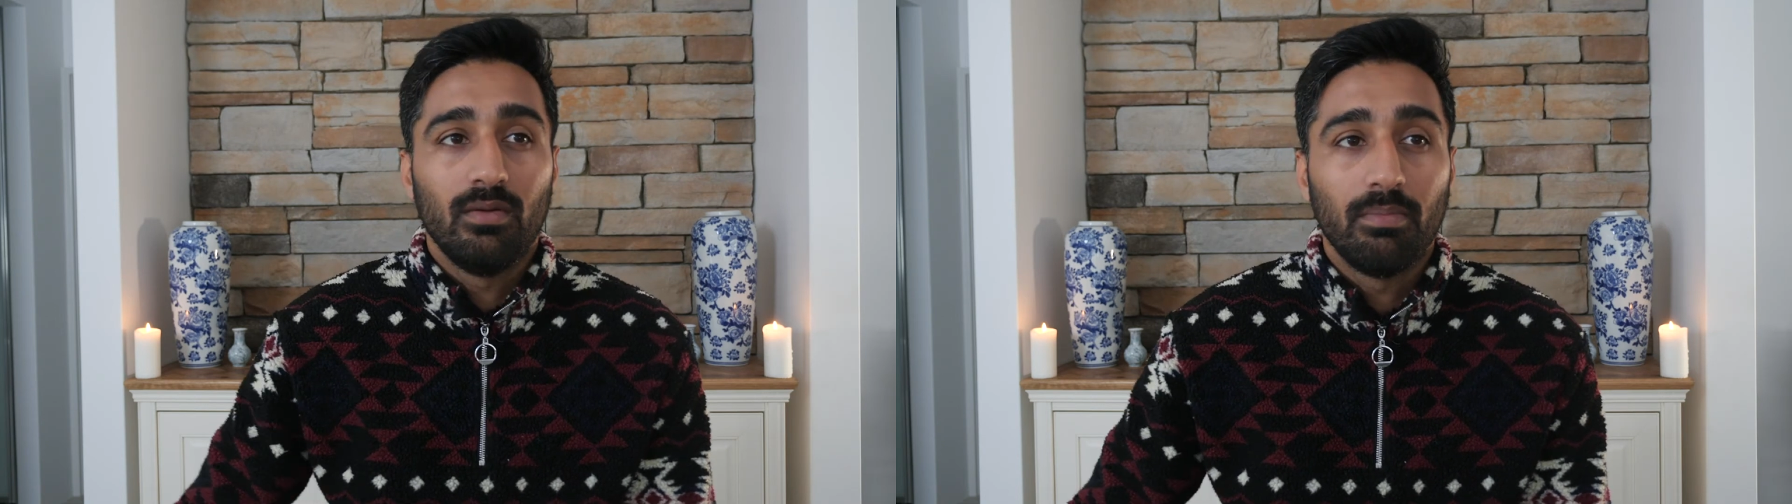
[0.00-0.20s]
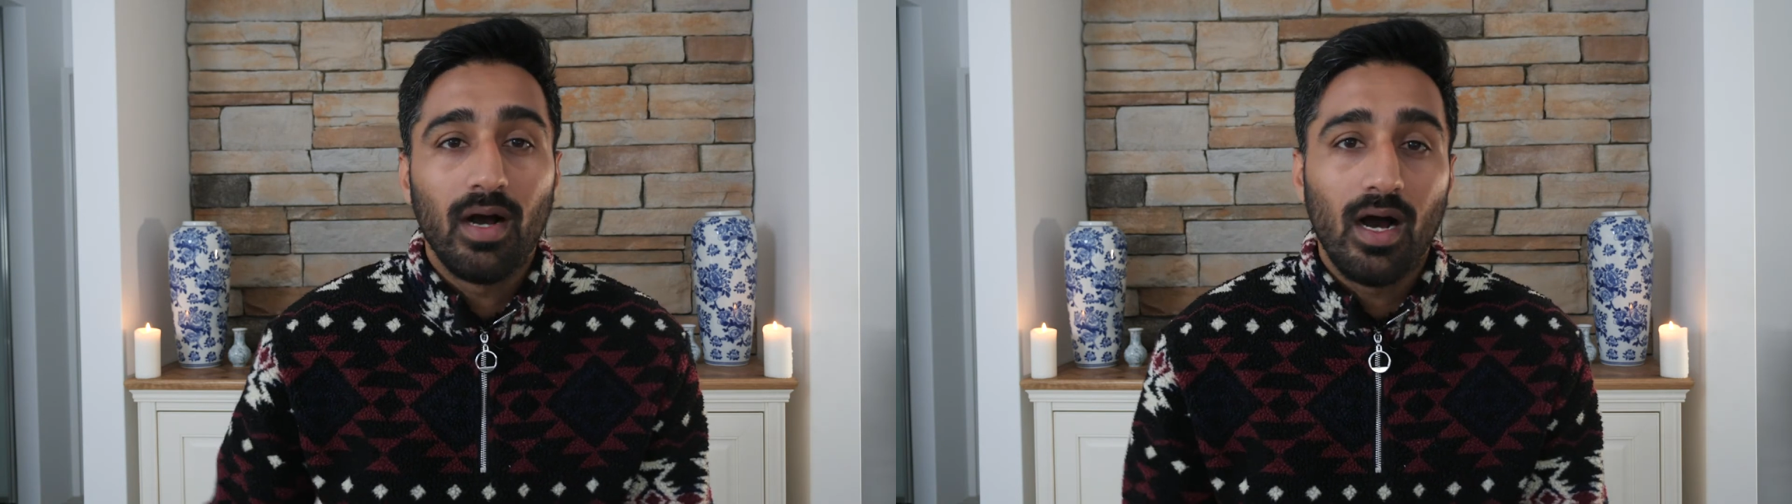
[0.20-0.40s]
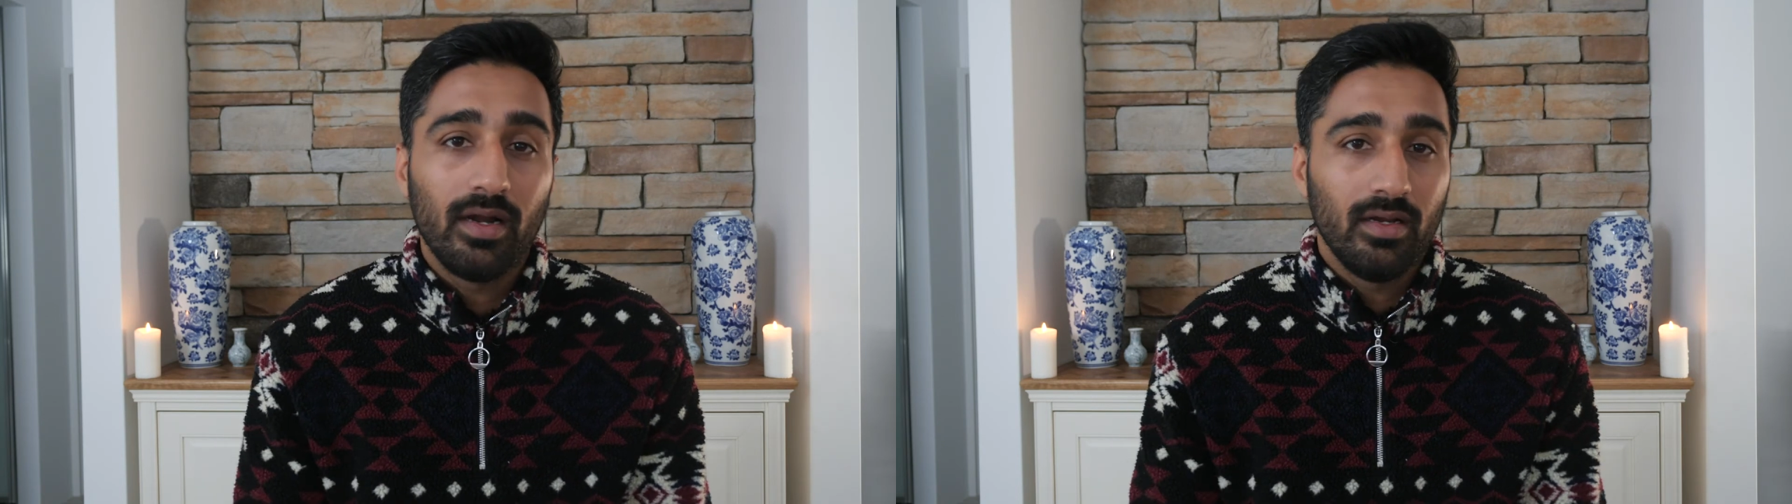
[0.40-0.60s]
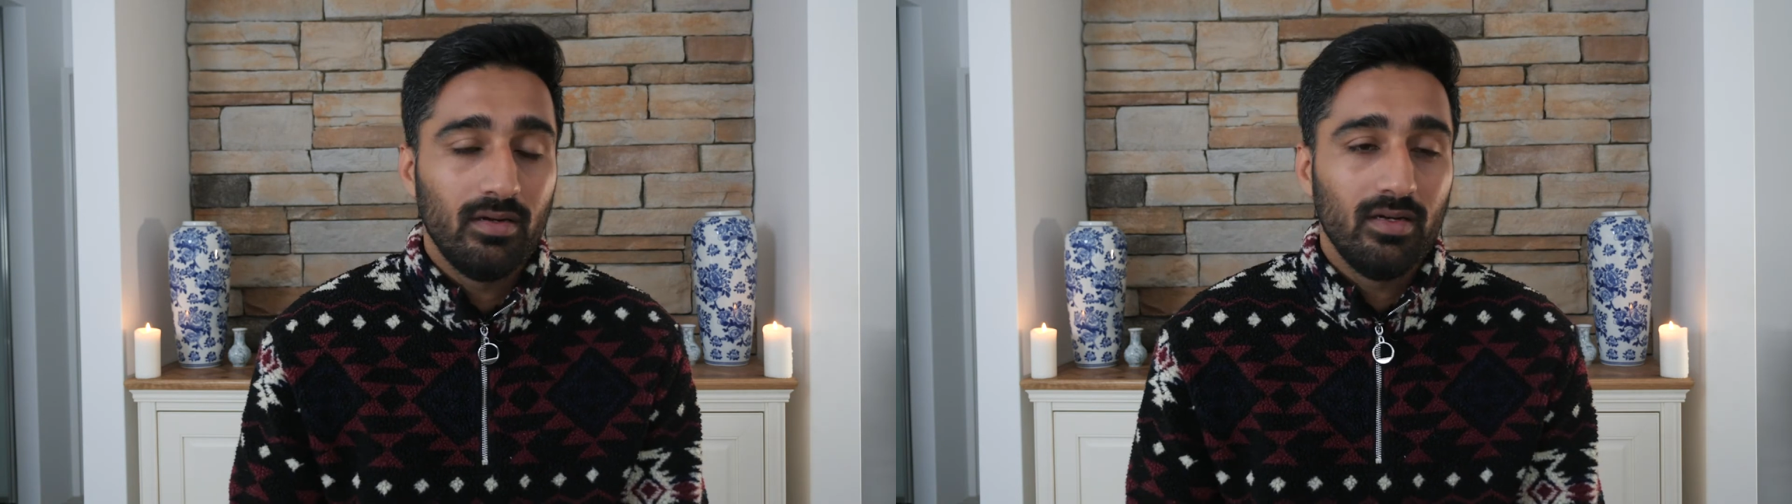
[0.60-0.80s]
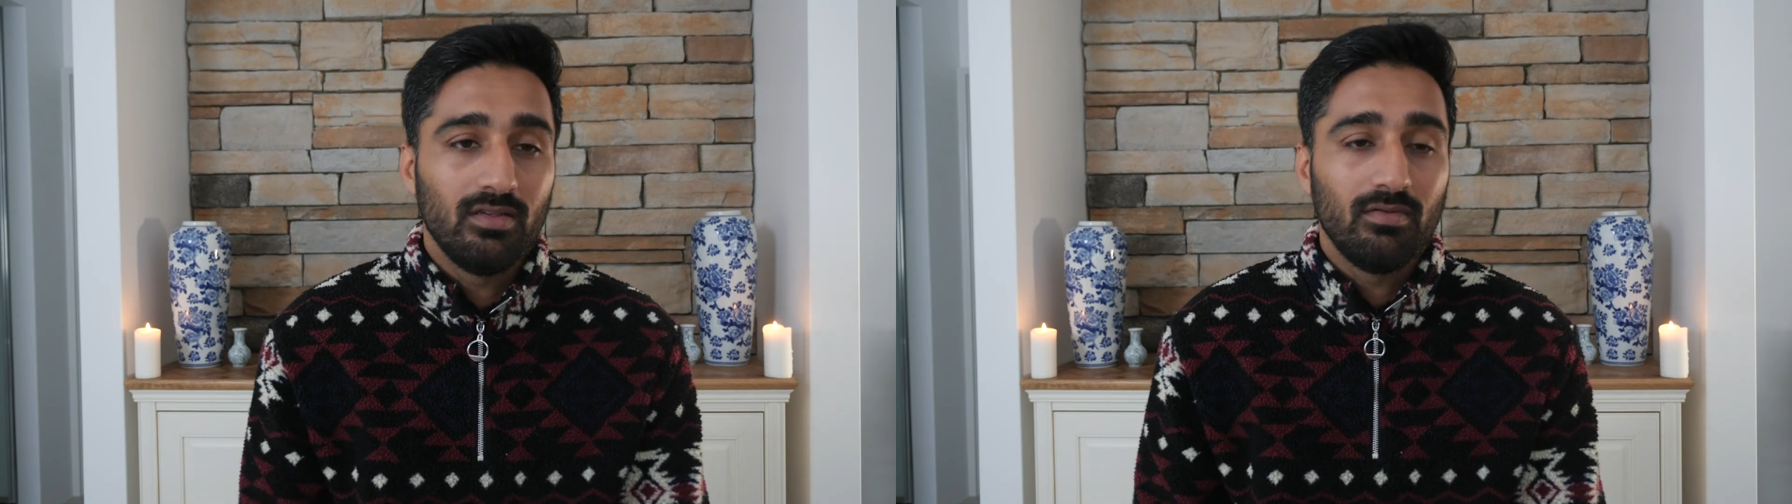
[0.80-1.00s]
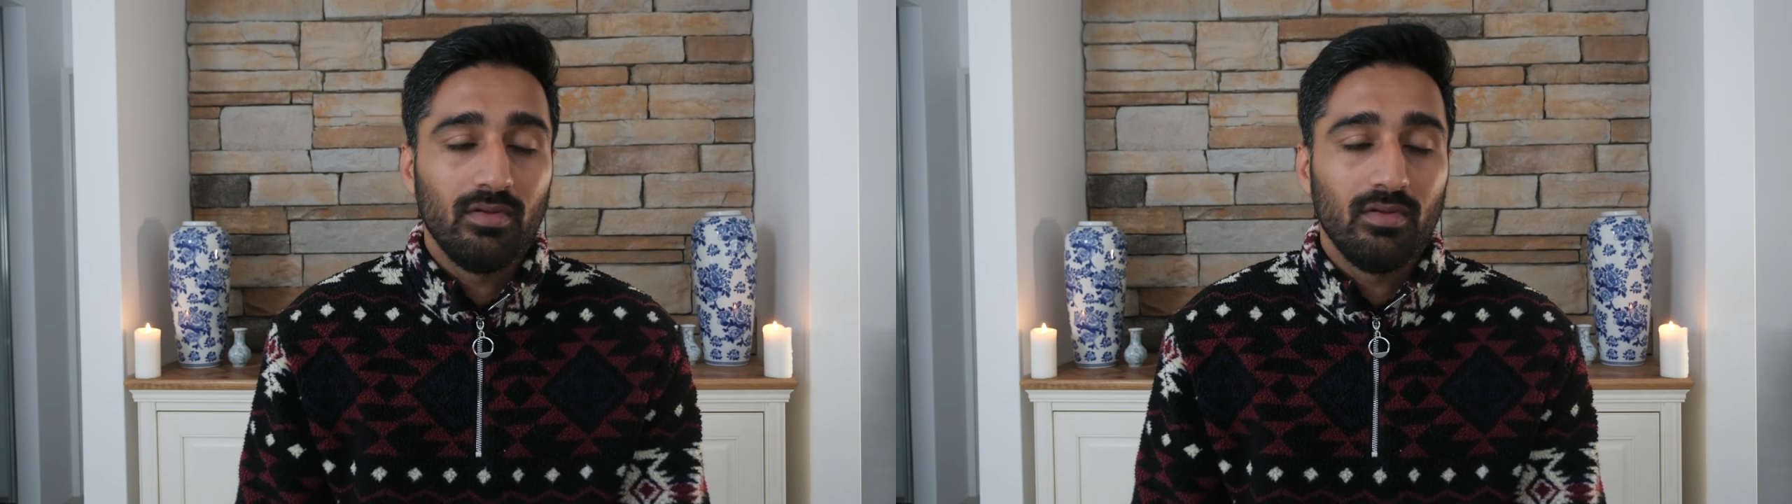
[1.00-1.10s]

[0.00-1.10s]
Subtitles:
partner as